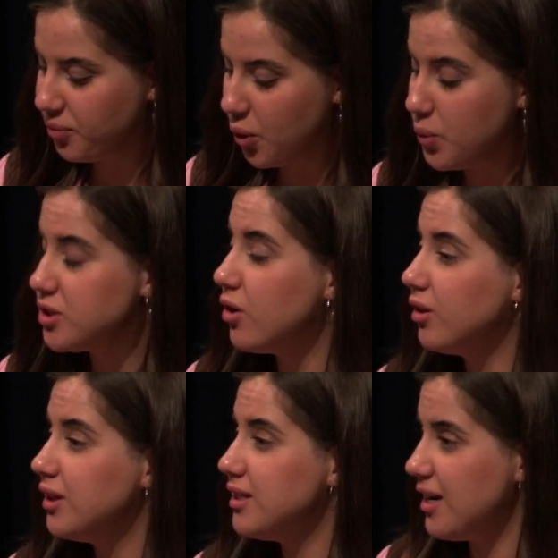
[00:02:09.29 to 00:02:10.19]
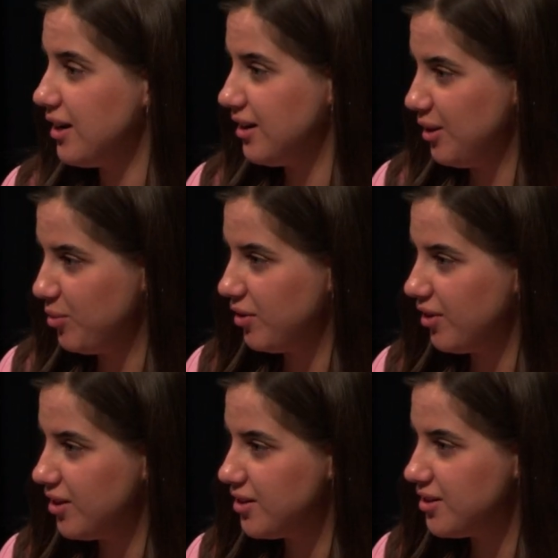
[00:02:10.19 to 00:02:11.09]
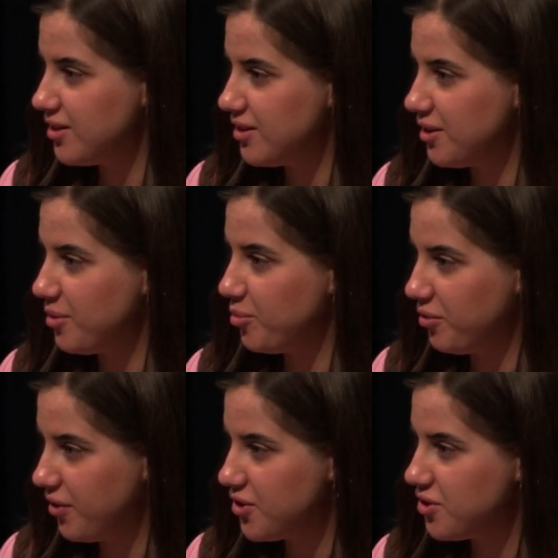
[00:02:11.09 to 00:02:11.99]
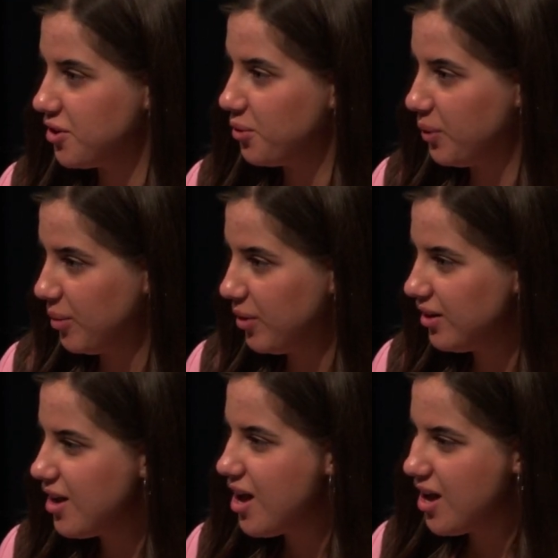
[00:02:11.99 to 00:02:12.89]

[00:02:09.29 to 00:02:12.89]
with only 10 immigrant professional women